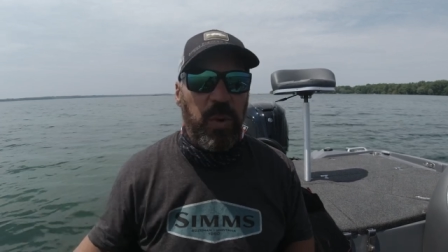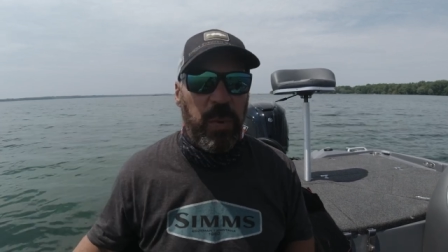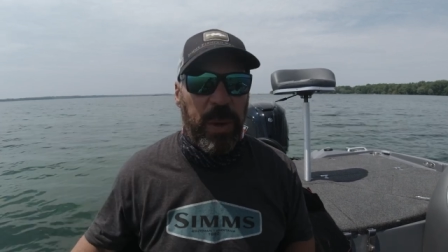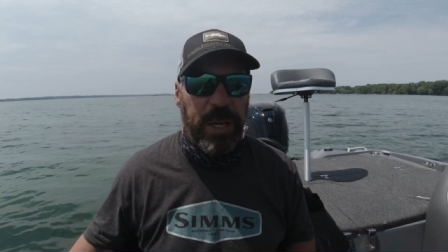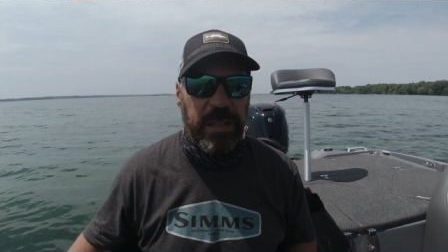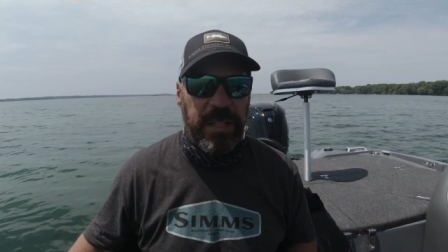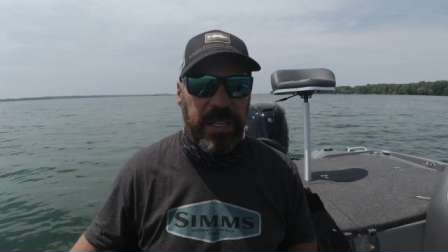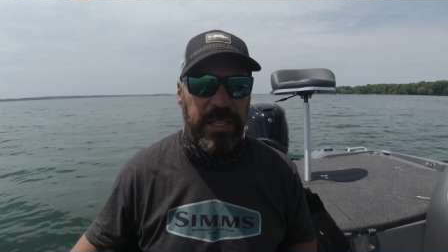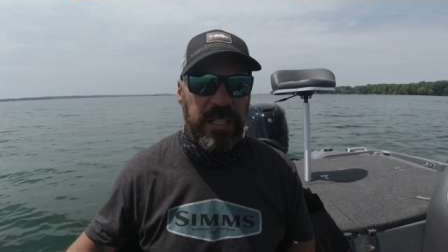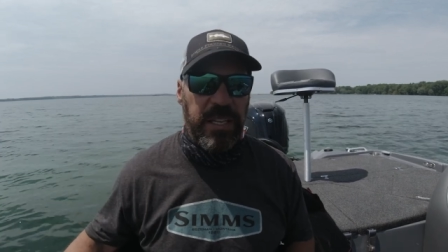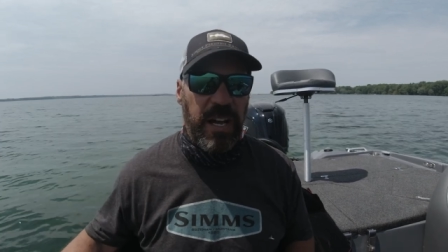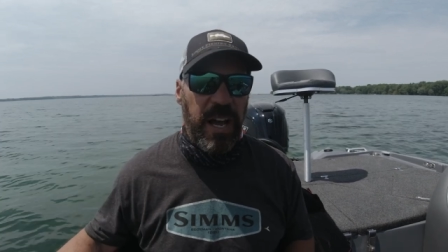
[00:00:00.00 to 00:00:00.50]

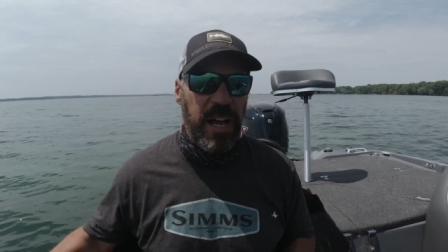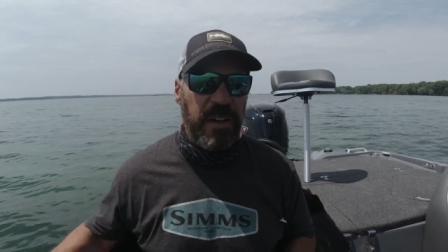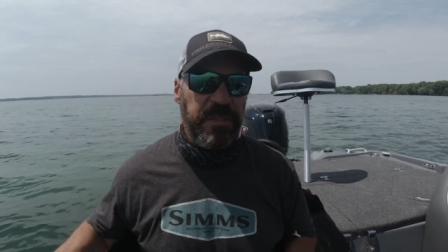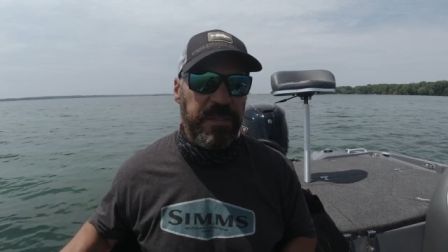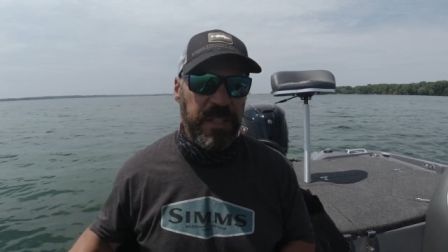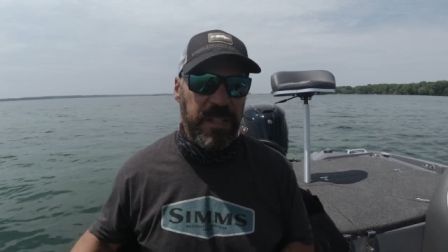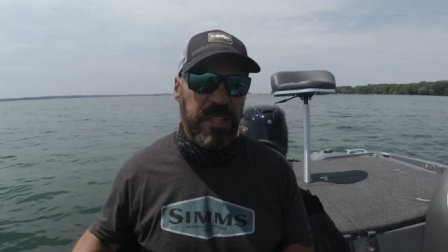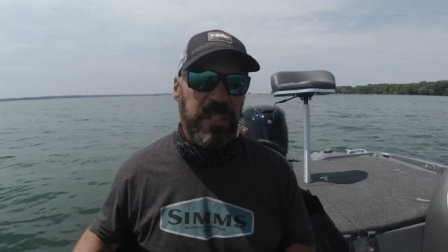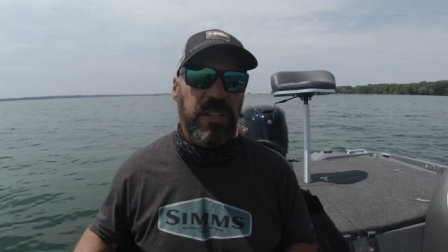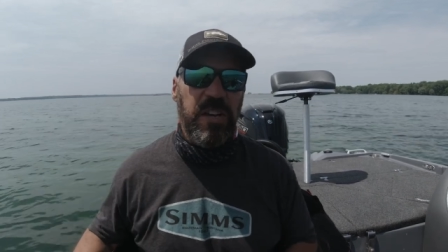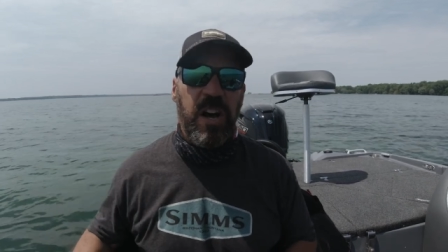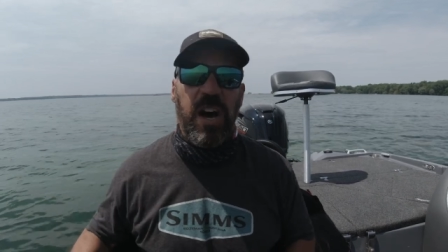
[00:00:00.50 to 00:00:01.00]
quickly tie off
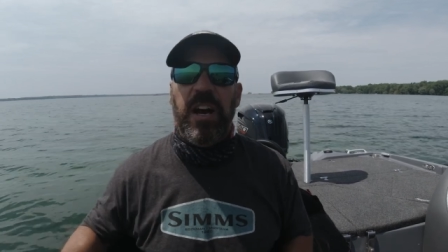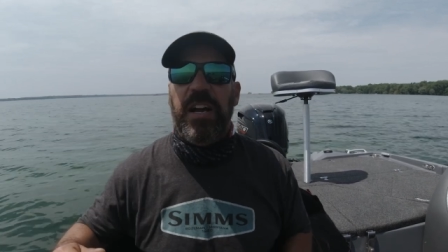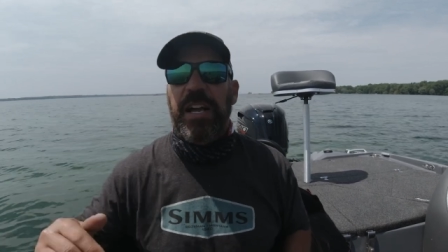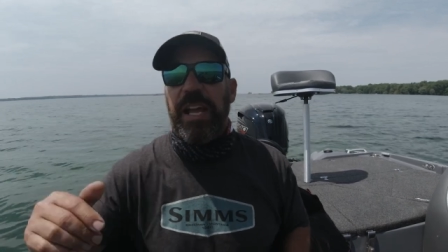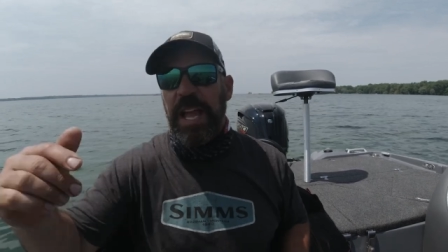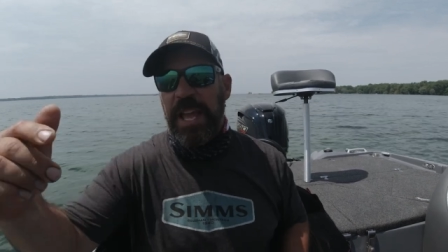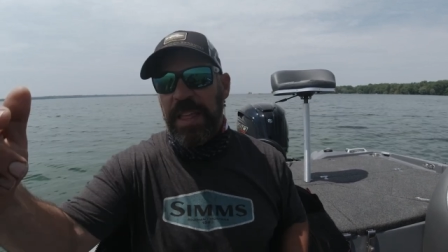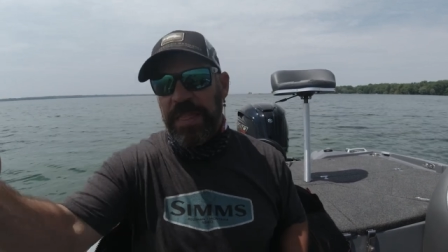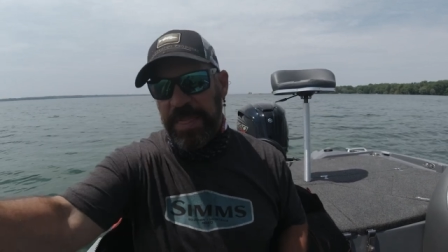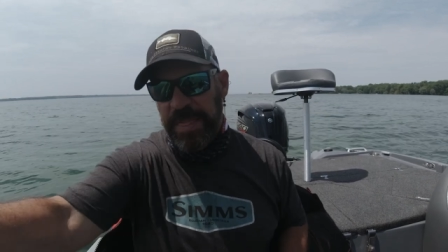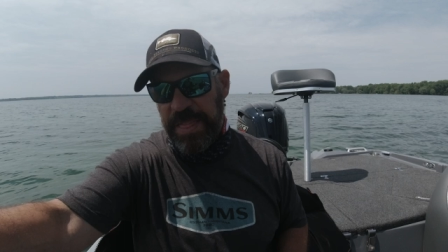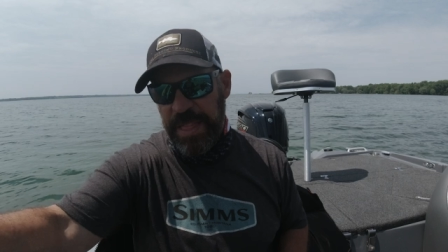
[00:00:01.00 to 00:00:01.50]
to the dock
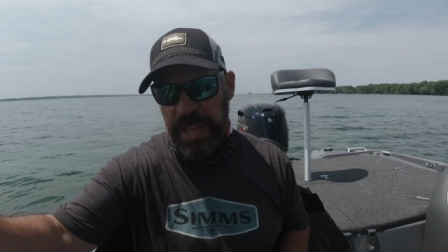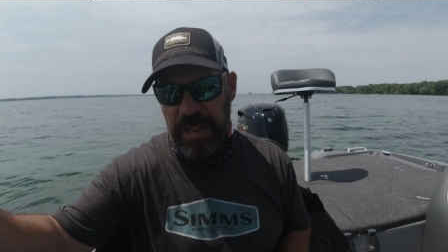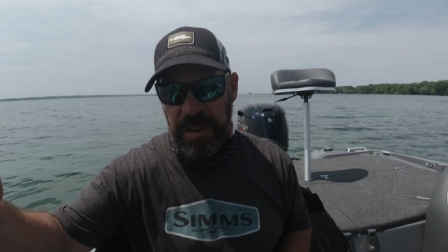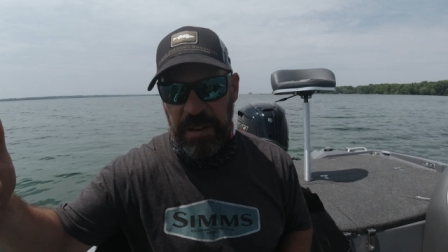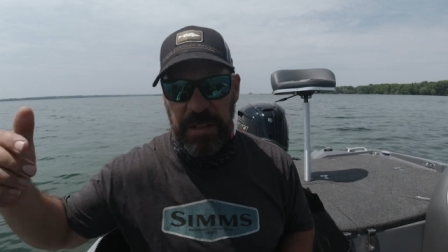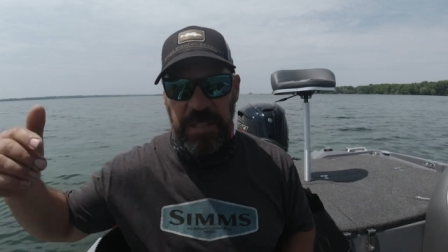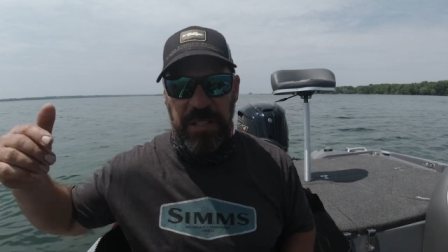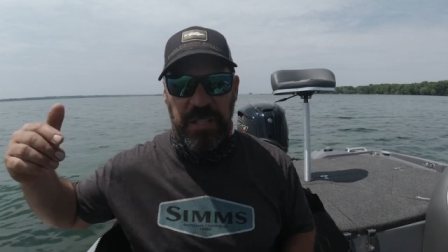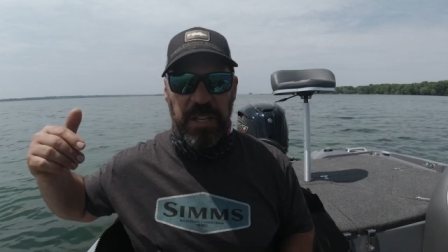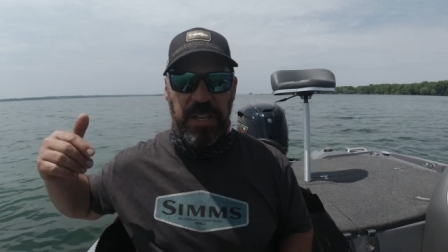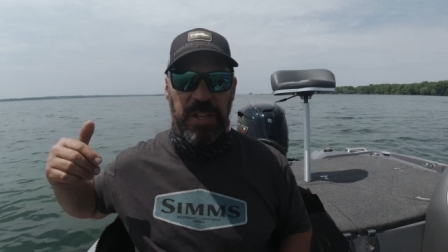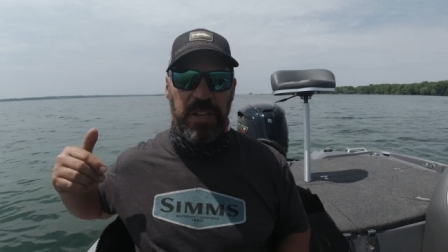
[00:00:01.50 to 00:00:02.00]
and
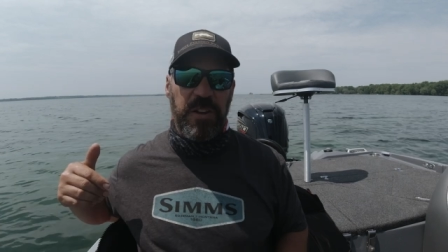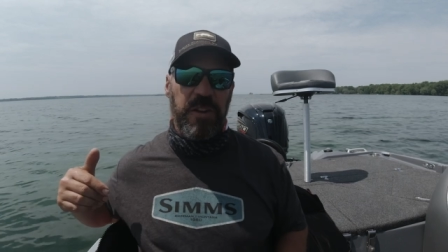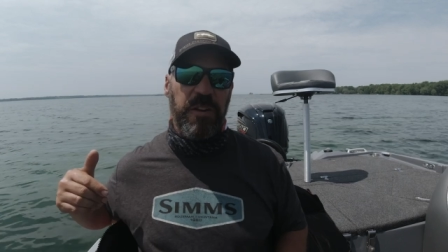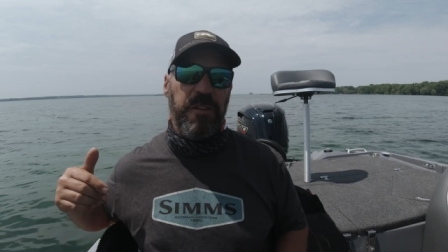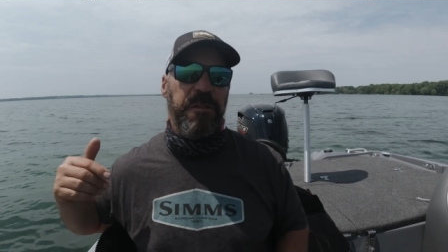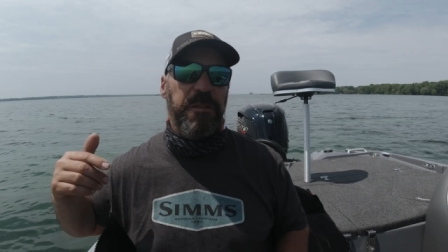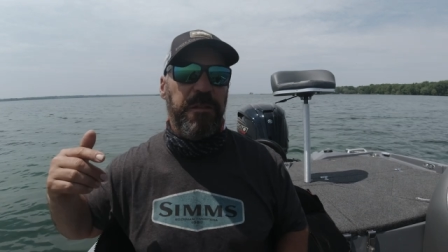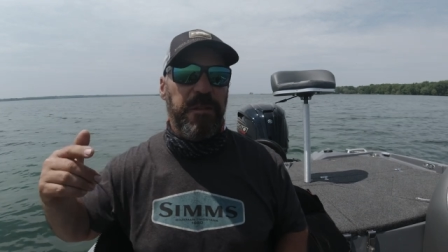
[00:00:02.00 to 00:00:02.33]
then secure